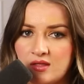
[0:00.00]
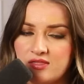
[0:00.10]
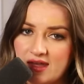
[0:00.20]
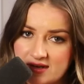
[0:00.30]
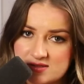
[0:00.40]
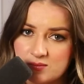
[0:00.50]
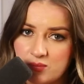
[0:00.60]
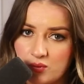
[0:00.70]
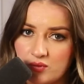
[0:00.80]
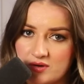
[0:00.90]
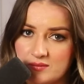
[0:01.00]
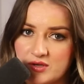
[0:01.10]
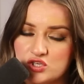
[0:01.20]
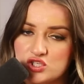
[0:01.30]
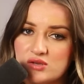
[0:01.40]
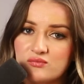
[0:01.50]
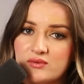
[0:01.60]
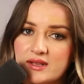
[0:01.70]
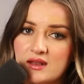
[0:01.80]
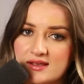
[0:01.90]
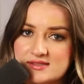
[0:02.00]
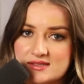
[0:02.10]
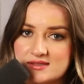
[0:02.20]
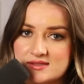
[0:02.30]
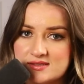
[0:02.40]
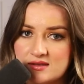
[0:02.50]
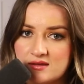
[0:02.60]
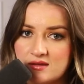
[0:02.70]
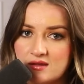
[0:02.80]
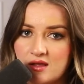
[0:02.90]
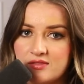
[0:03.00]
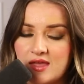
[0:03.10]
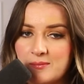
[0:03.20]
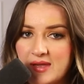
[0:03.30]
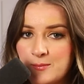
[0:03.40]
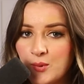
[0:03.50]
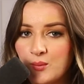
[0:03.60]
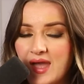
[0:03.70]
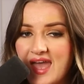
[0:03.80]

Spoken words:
That is important because she realizes that people